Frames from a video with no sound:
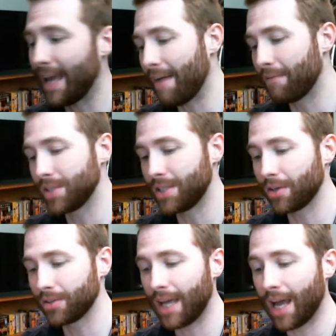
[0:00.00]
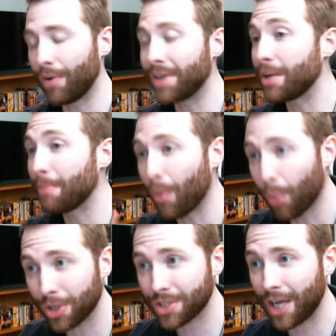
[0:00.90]
every single day. I write down my
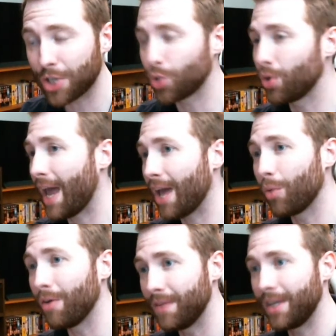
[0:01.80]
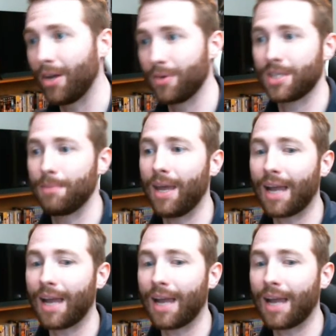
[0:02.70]
work schedule and what videos to make.